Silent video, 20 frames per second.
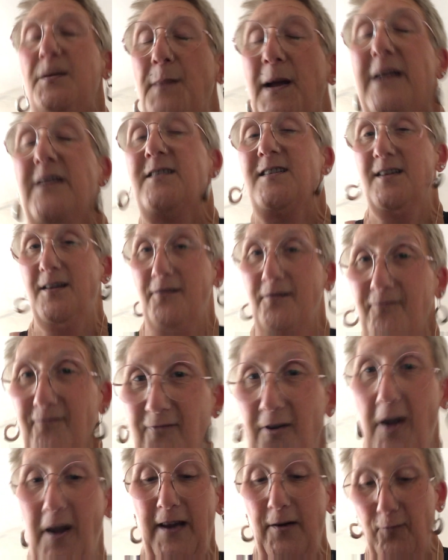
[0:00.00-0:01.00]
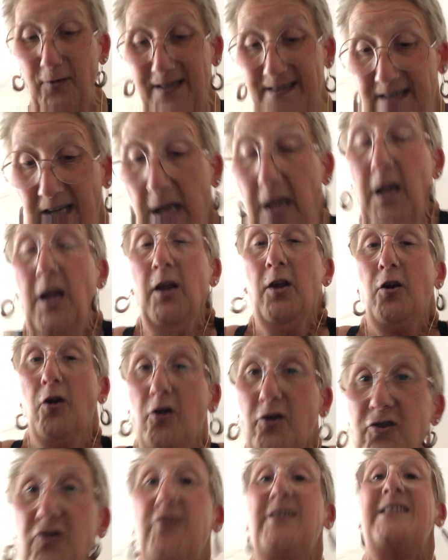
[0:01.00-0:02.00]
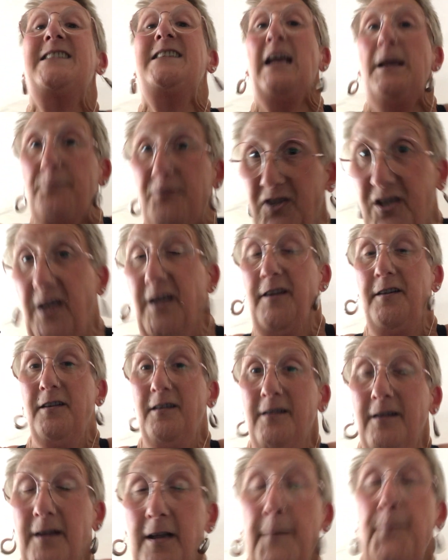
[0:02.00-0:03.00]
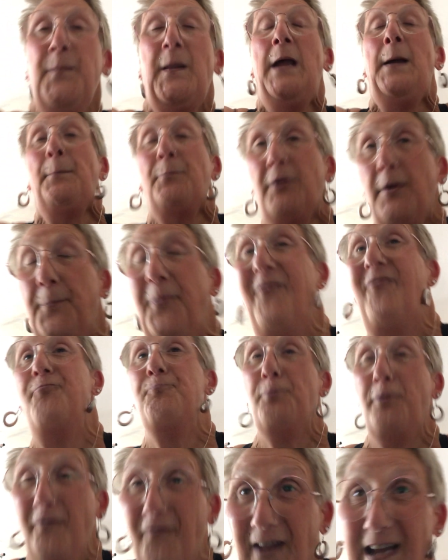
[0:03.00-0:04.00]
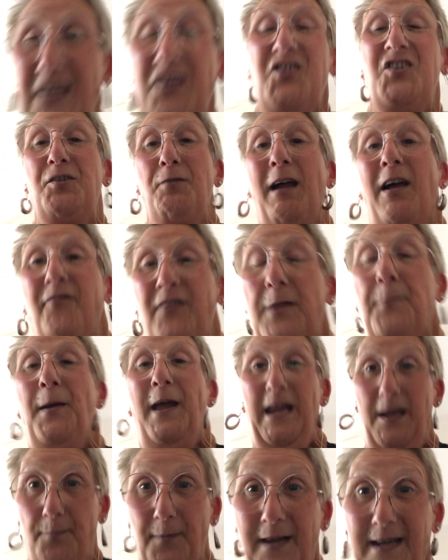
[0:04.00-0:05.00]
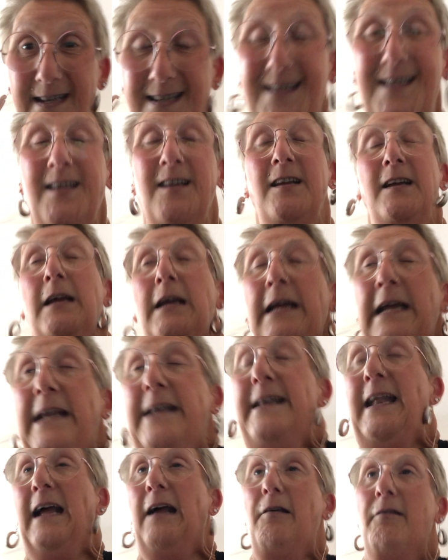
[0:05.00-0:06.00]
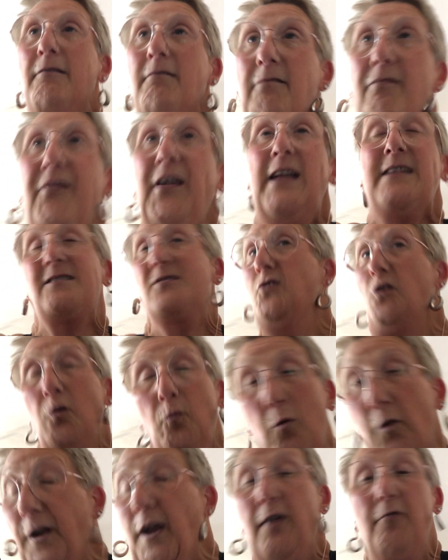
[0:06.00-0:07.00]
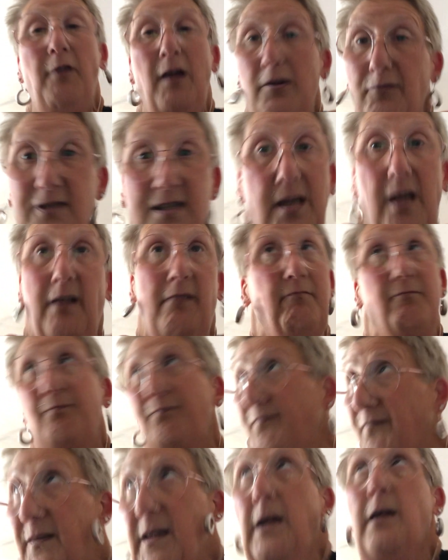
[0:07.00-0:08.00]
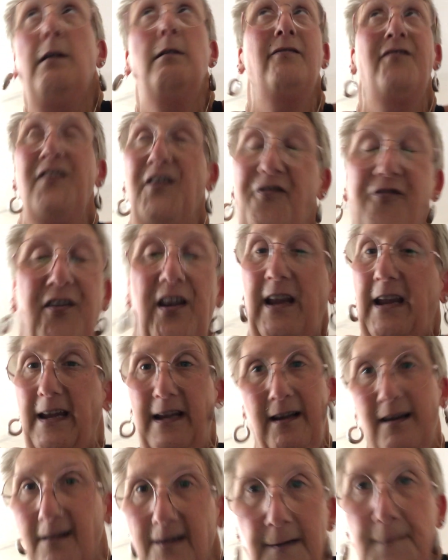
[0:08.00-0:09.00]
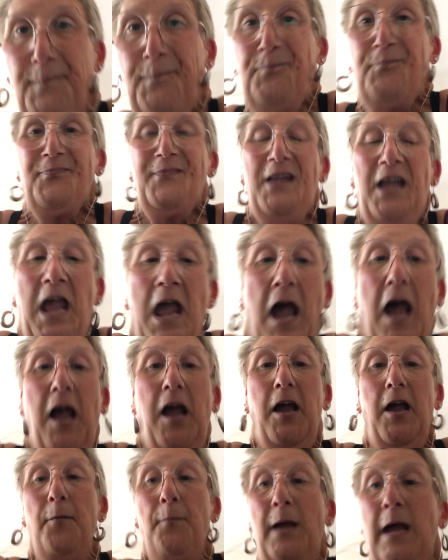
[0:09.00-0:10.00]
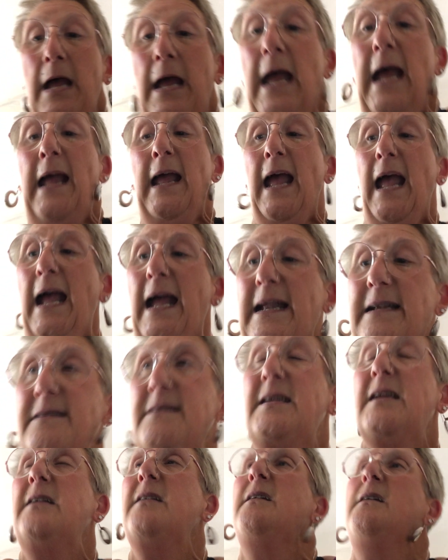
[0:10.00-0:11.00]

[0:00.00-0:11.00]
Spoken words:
meant to write was contraception prevents you having babies. Now that's not what I wrote at 15, and